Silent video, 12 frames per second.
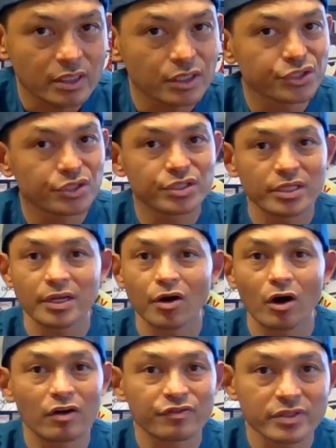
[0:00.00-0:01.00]
It's just that
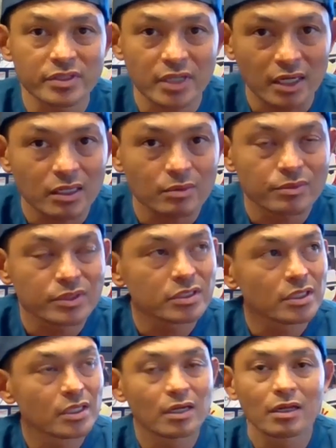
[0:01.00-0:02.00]
oftentimes
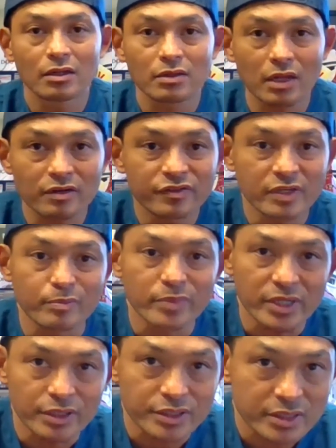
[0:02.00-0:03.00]
life can
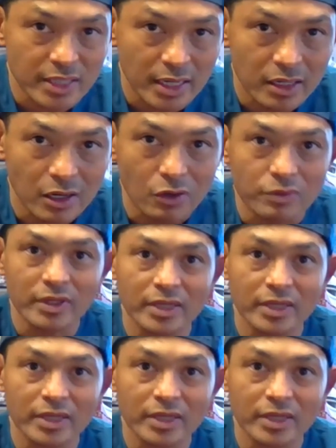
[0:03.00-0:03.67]
beat us down.